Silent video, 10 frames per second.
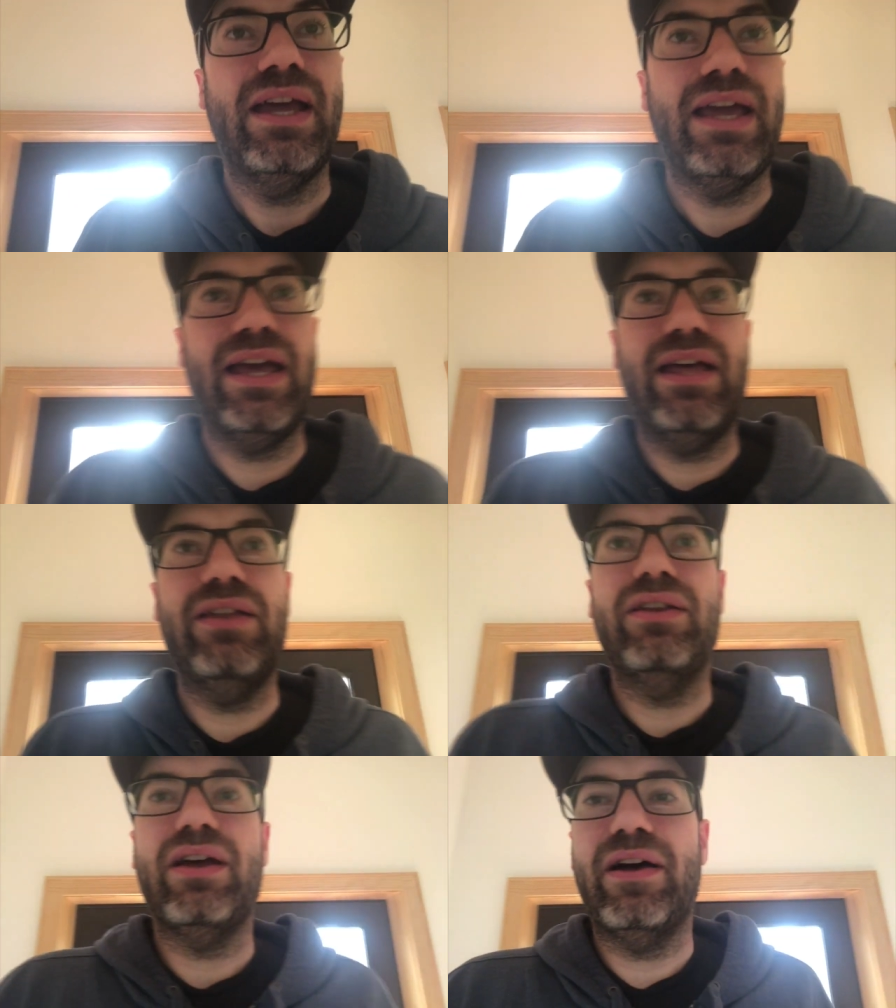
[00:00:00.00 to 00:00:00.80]

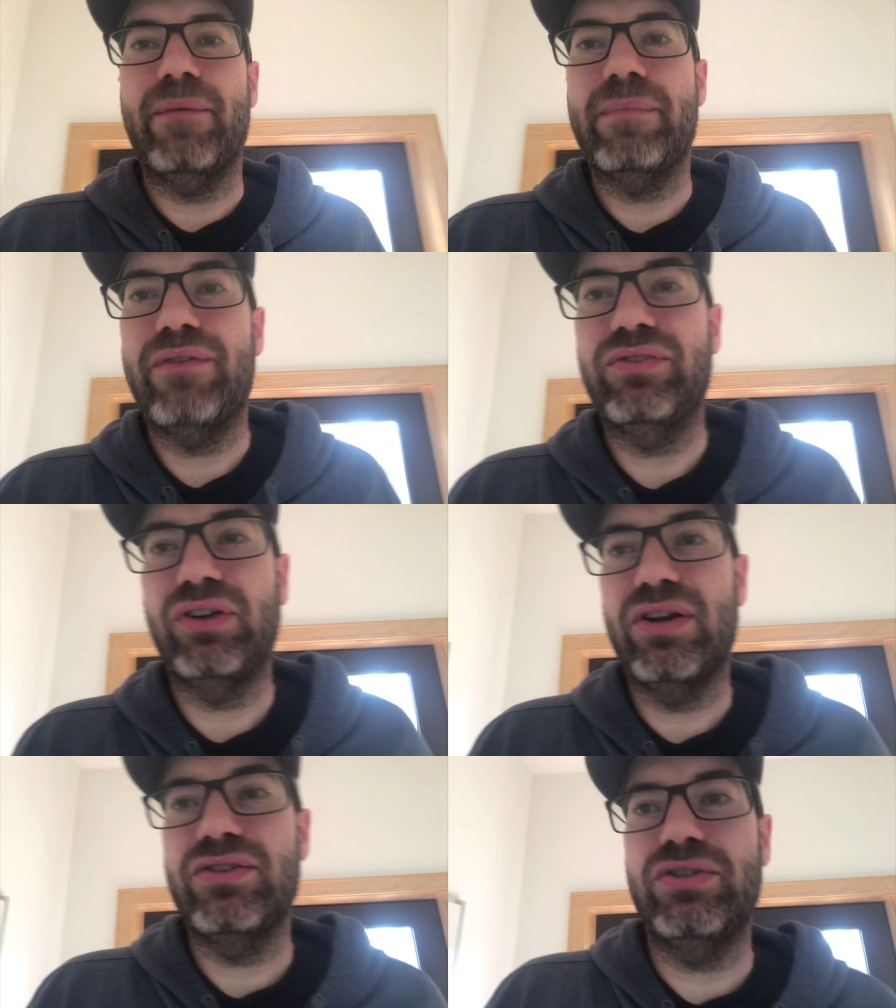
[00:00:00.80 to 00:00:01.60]
and um, have
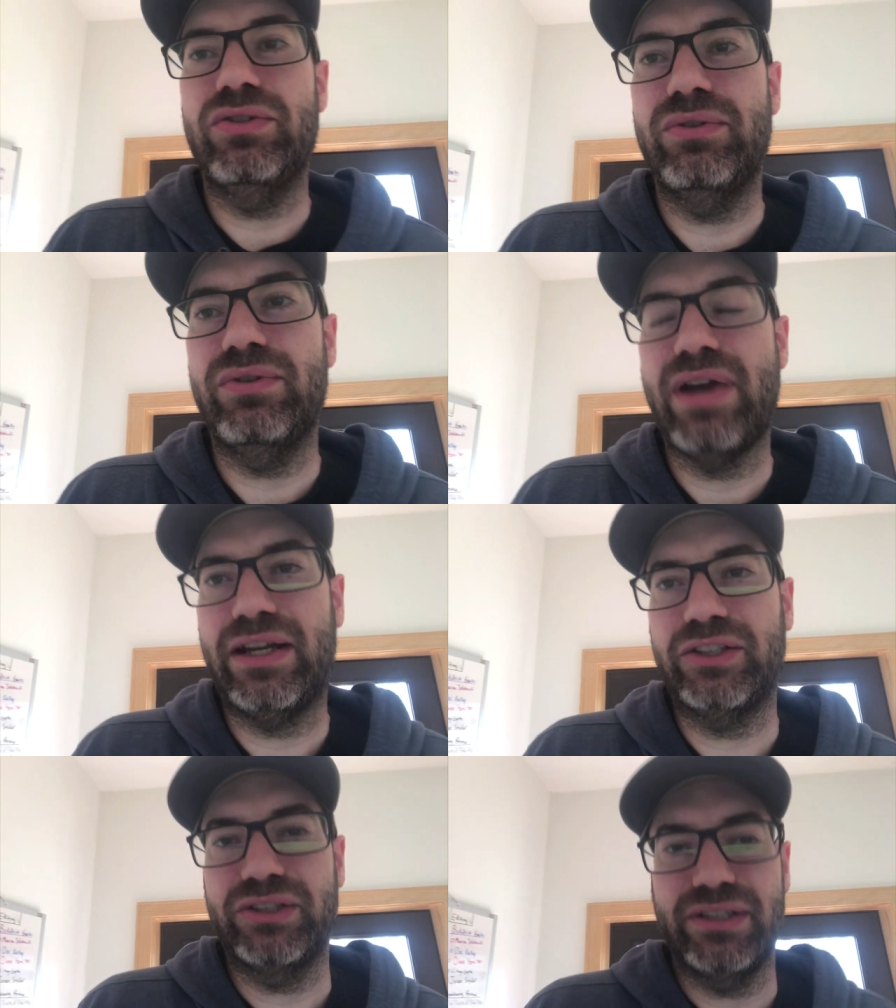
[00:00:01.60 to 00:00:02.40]
started to
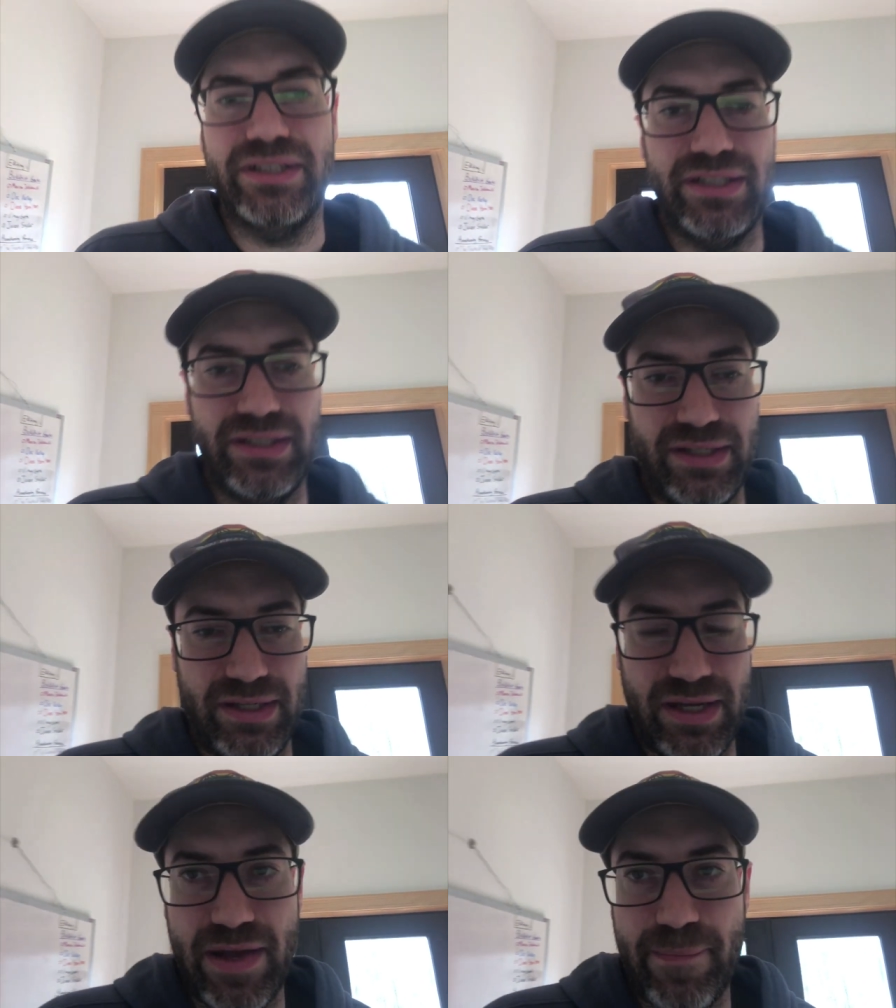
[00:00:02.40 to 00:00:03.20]
actually
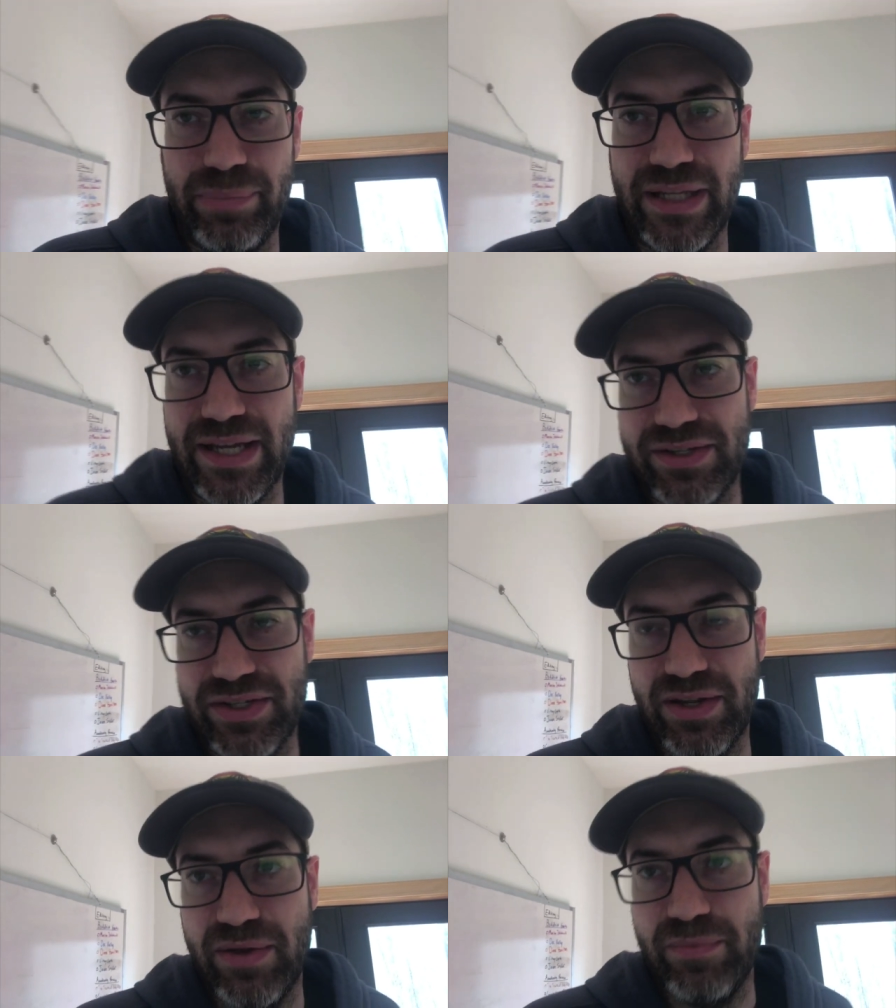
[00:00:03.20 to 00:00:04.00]
um, plant
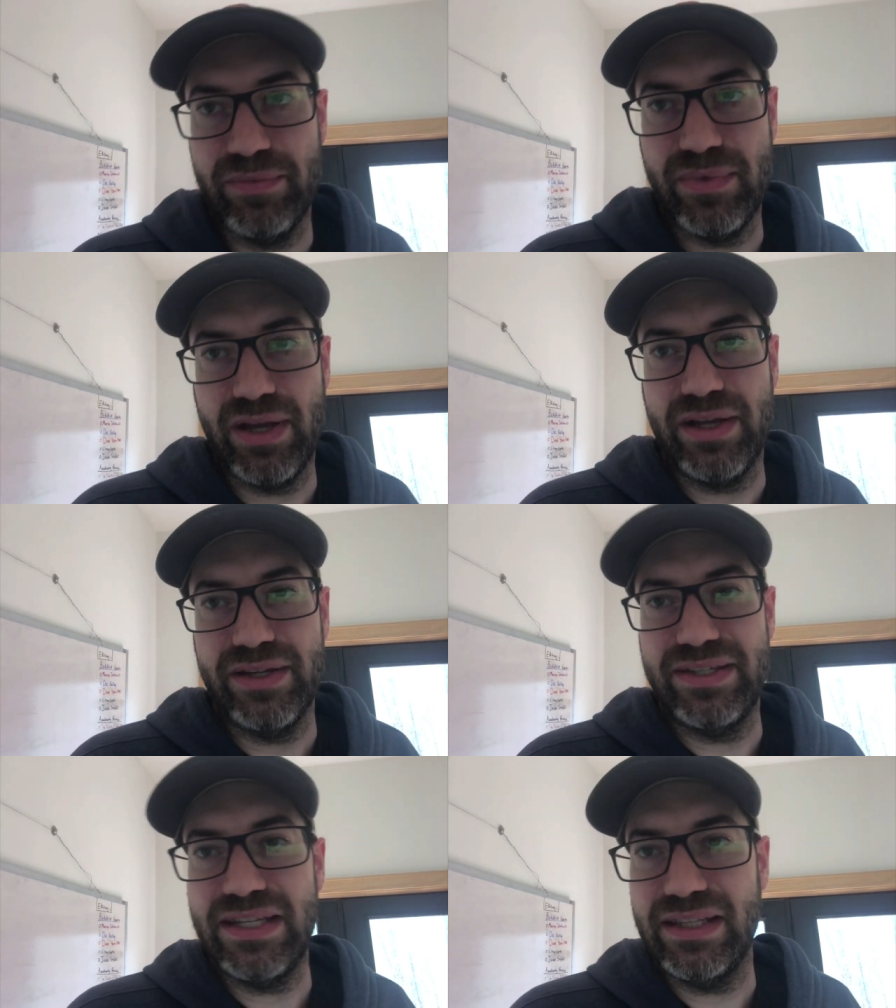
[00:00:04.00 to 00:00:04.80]
some uh,
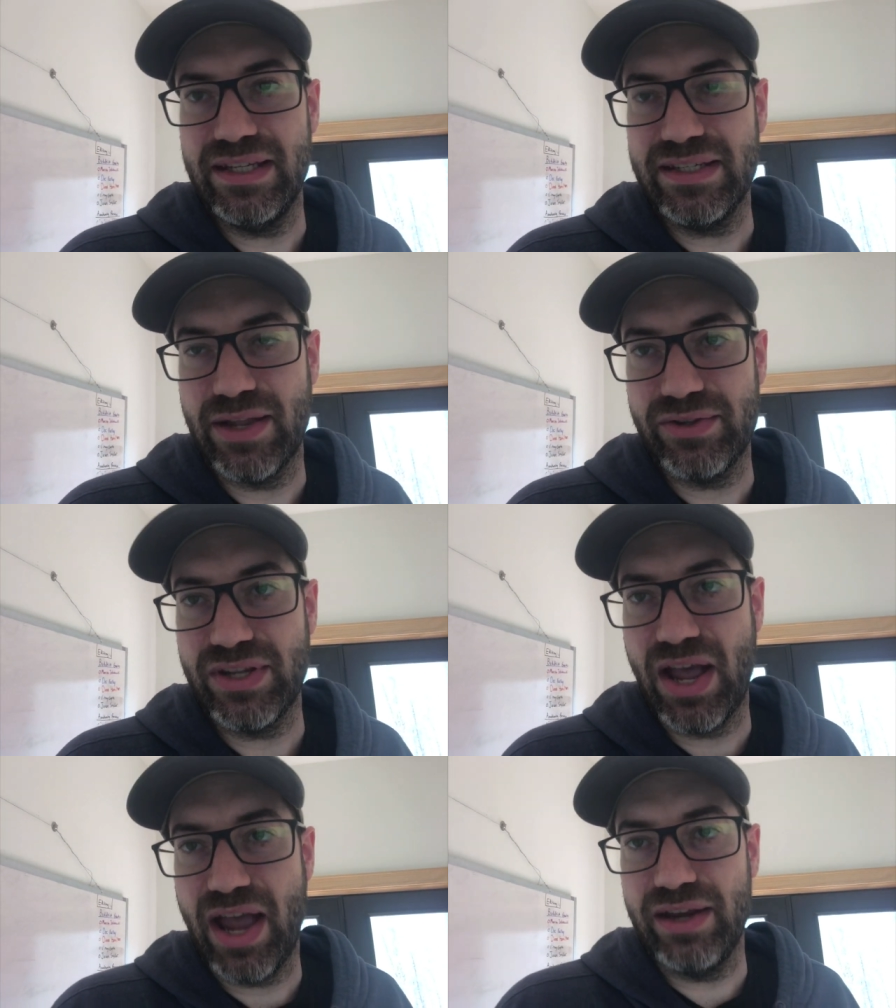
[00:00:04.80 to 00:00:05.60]
seedlings
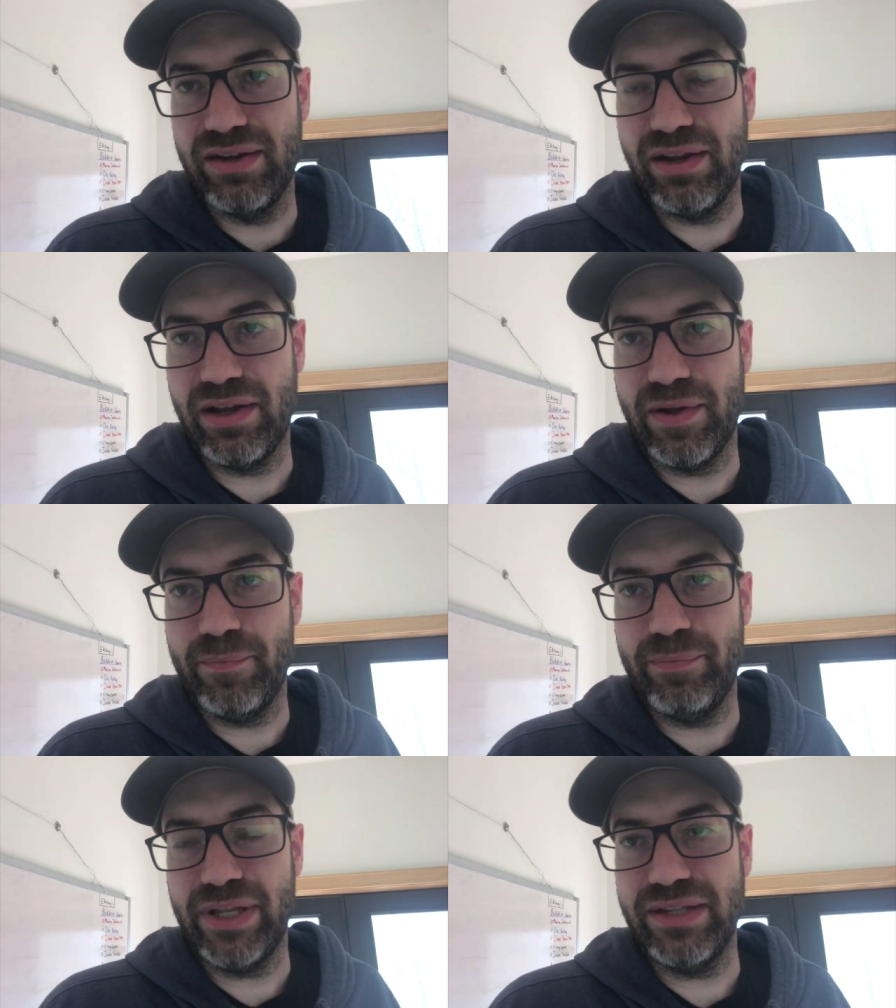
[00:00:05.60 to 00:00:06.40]
outside,
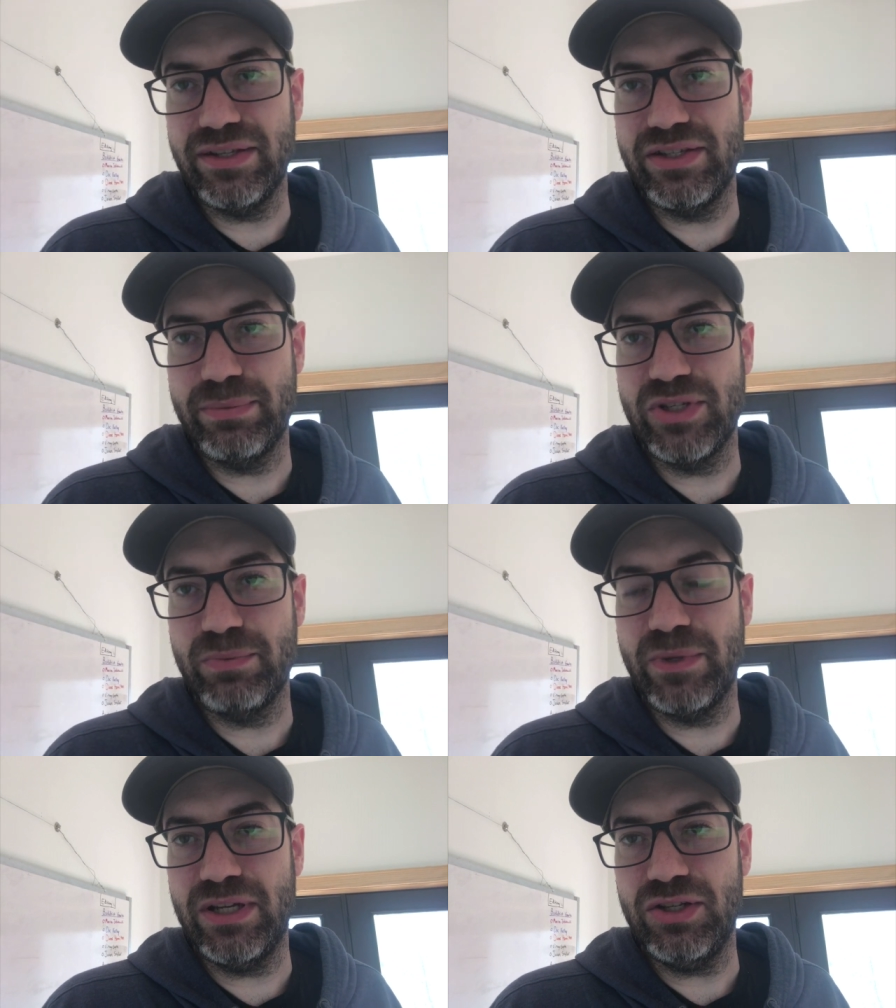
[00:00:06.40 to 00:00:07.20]
um, planted some
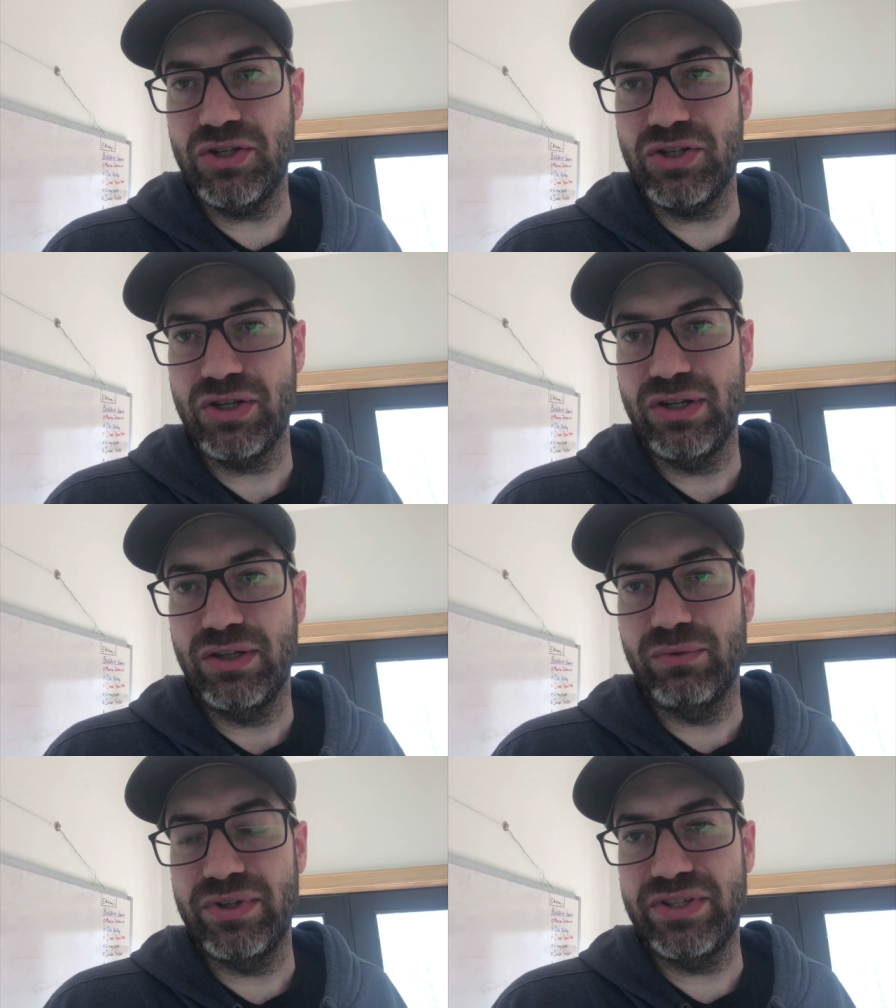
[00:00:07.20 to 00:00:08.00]
spinach
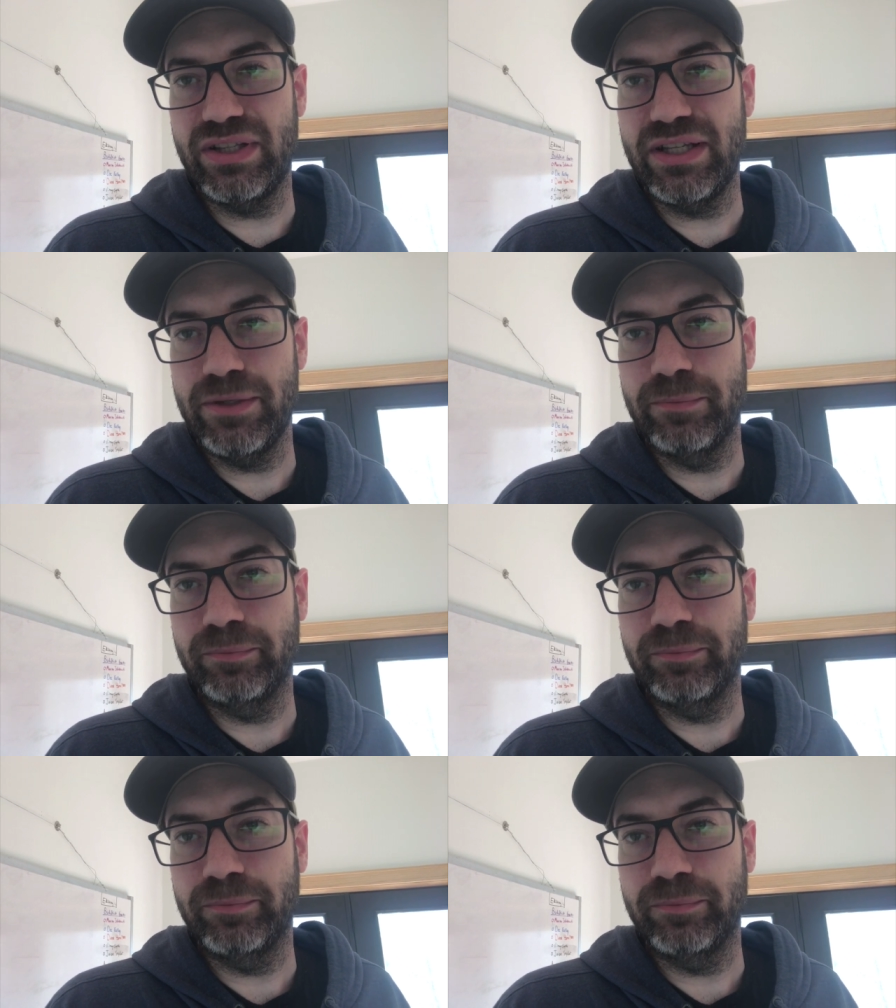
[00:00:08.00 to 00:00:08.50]
recently,